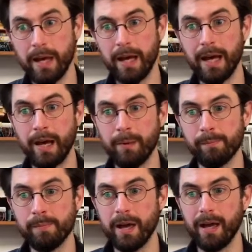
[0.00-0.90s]

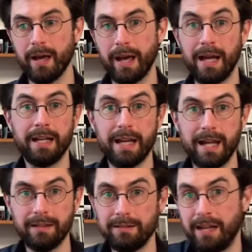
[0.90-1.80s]
And
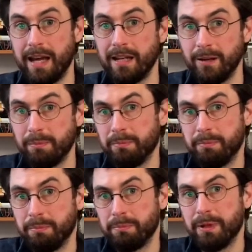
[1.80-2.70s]
again, they end up
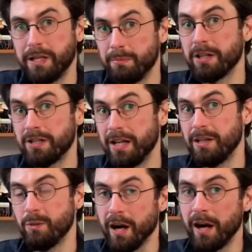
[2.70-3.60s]
pretty much
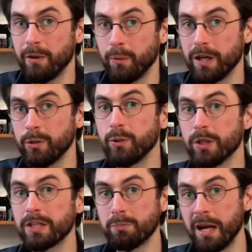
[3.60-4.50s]
anywhere where you would
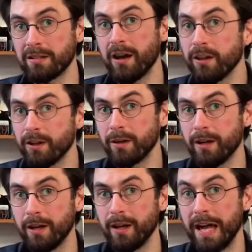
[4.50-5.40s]
expect
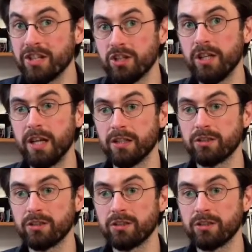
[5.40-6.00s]
other engineers.